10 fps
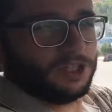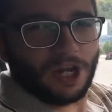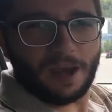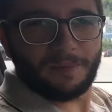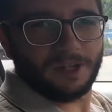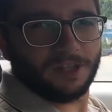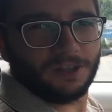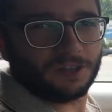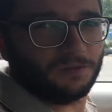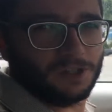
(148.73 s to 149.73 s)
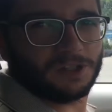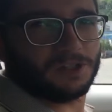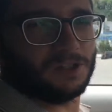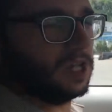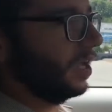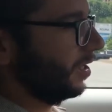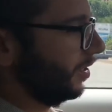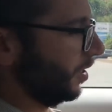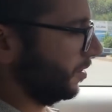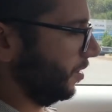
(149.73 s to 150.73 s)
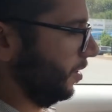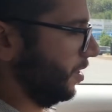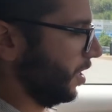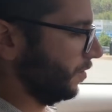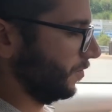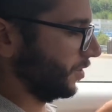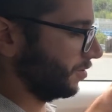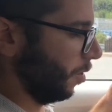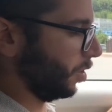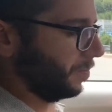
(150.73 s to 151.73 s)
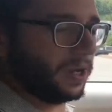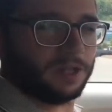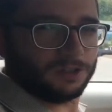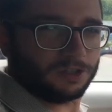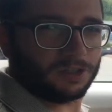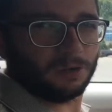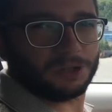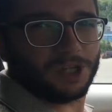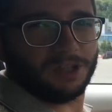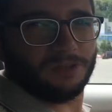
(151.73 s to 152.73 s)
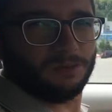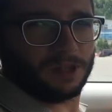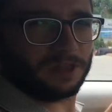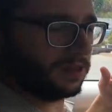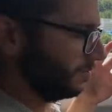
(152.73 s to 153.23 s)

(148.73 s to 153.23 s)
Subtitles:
happening in this vehicle, yet none of the growing pains associated with